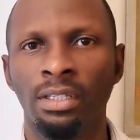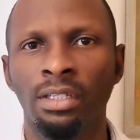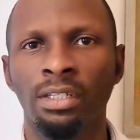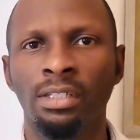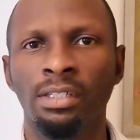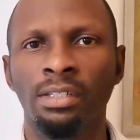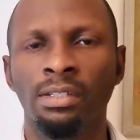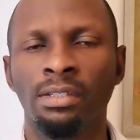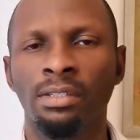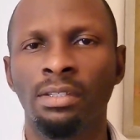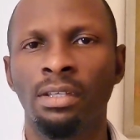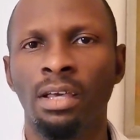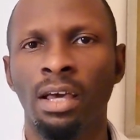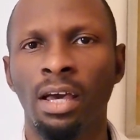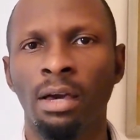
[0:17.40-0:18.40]
It
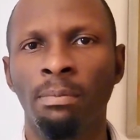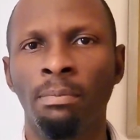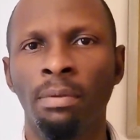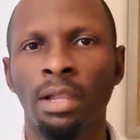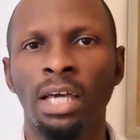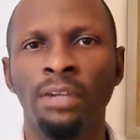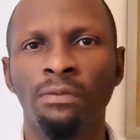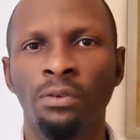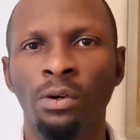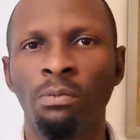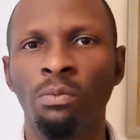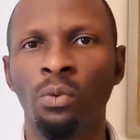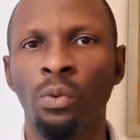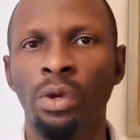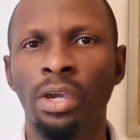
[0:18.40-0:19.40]
is a
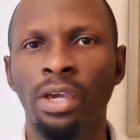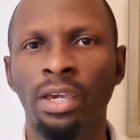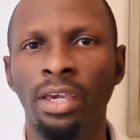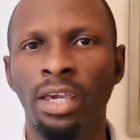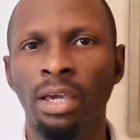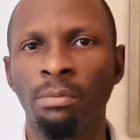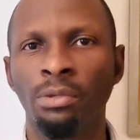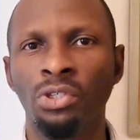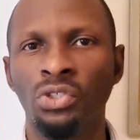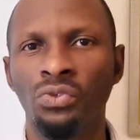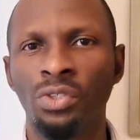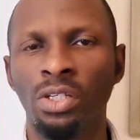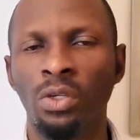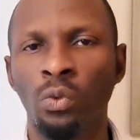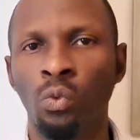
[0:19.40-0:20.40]
platform where
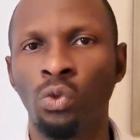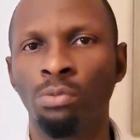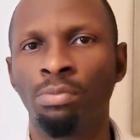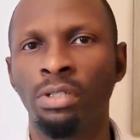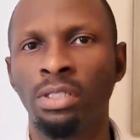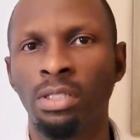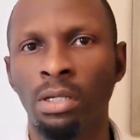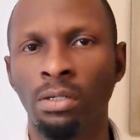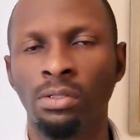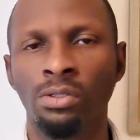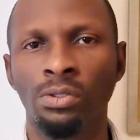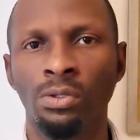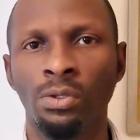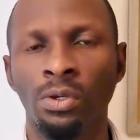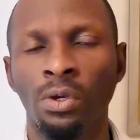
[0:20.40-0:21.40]
chemistry will be
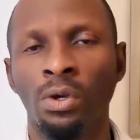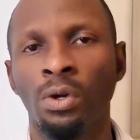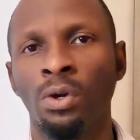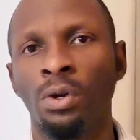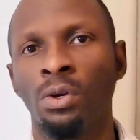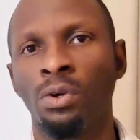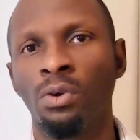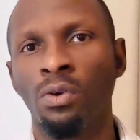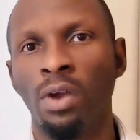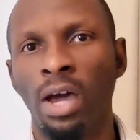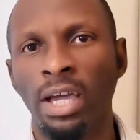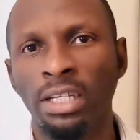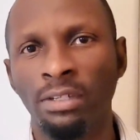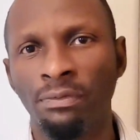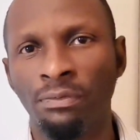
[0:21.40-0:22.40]
taught
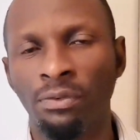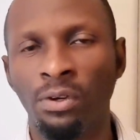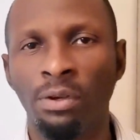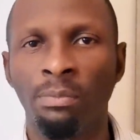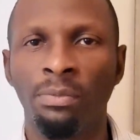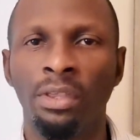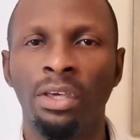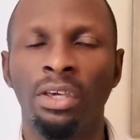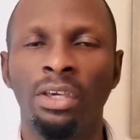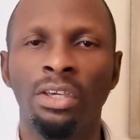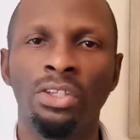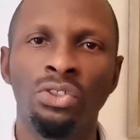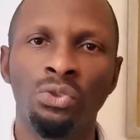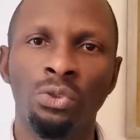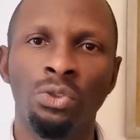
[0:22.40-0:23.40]
right from the
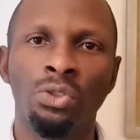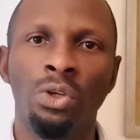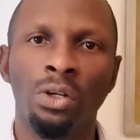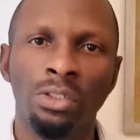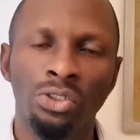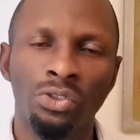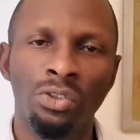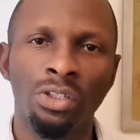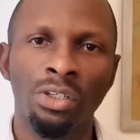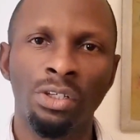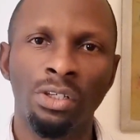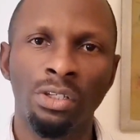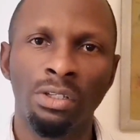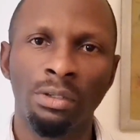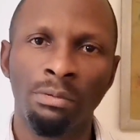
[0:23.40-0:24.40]

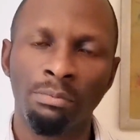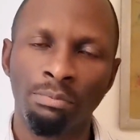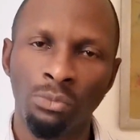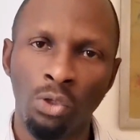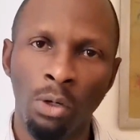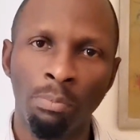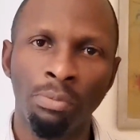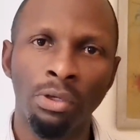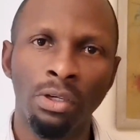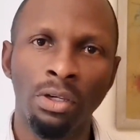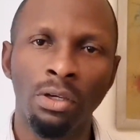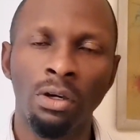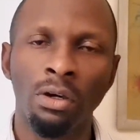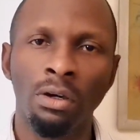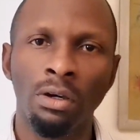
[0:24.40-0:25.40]
introductory
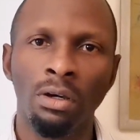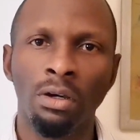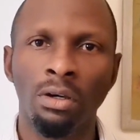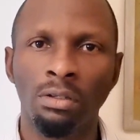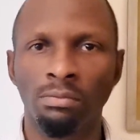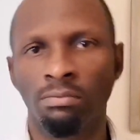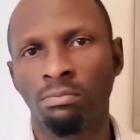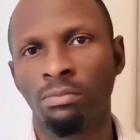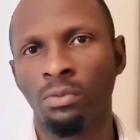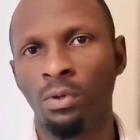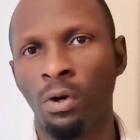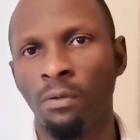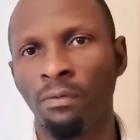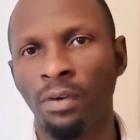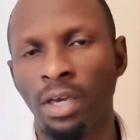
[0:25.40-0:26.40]
topic
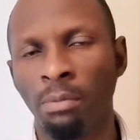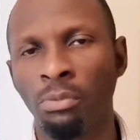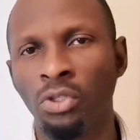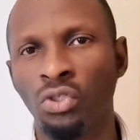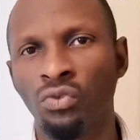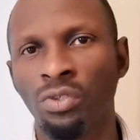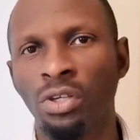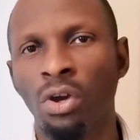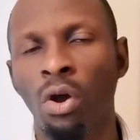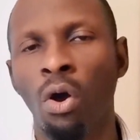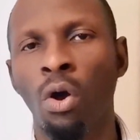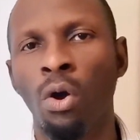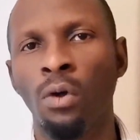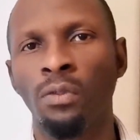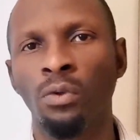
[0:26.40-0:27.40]
of chemistry
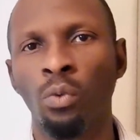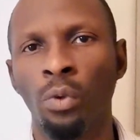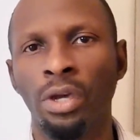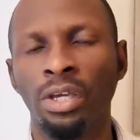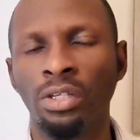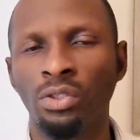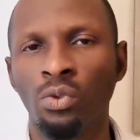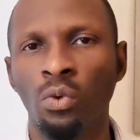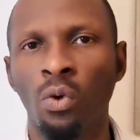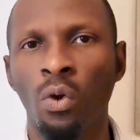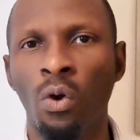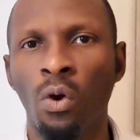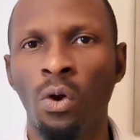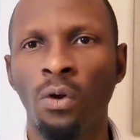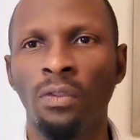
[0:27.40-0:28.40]
all the way to
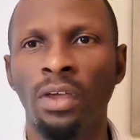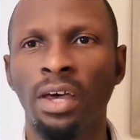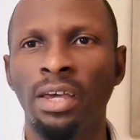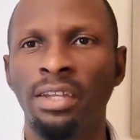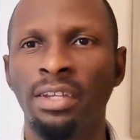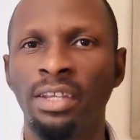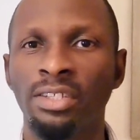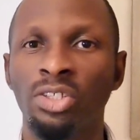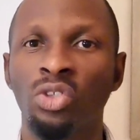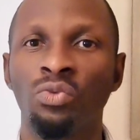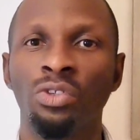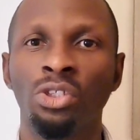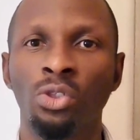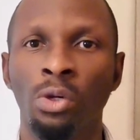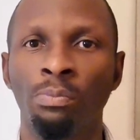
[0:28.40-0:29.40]
other
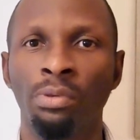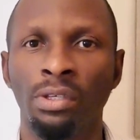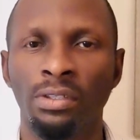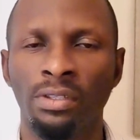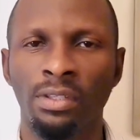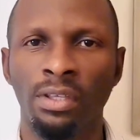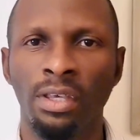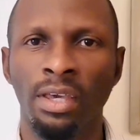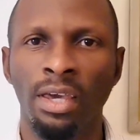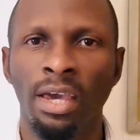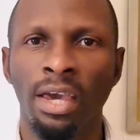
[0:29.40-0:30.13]
necessary topics